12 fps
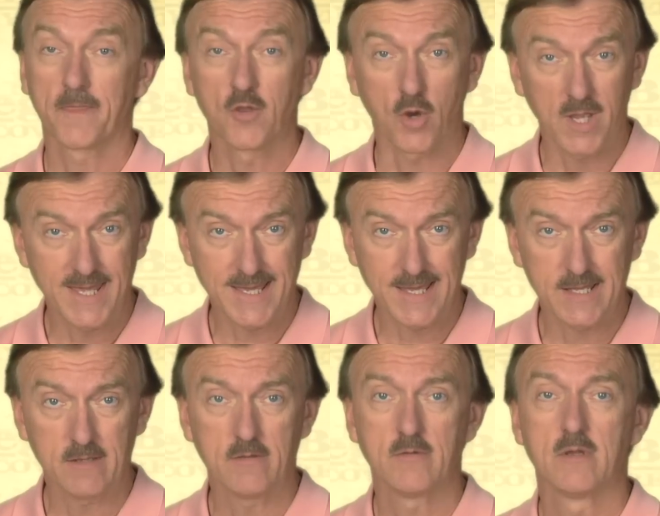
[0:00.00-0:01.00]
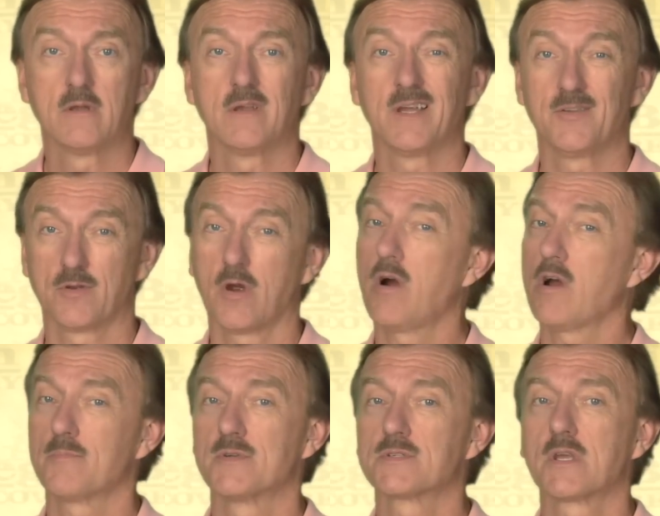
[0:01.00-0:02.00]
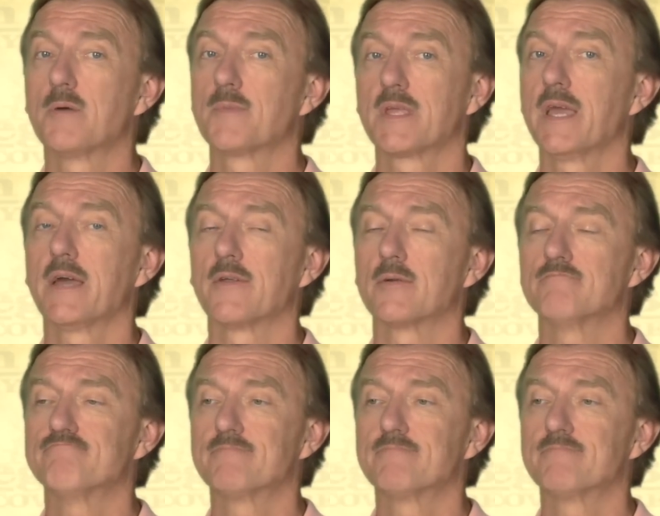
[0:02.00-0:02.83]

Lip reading: your head and your heart must come together.